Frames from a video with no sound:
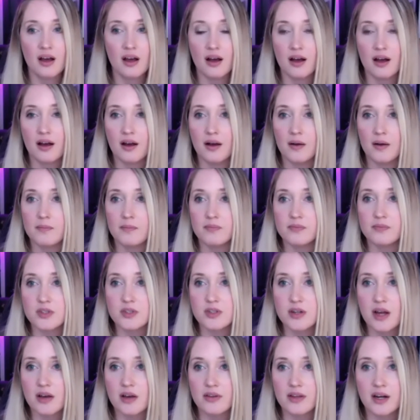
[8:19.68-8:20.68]
So
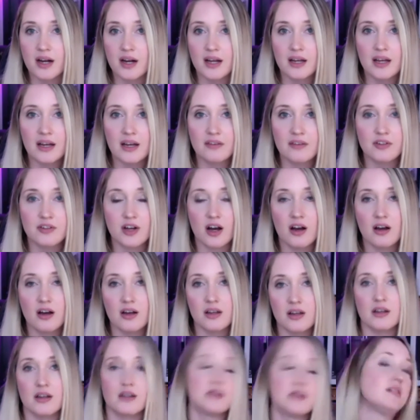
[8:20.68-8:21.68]
now that I have
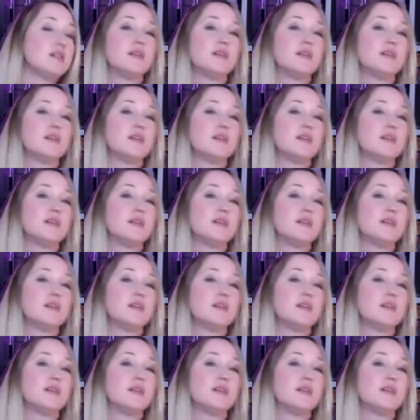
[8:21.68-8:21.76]
gone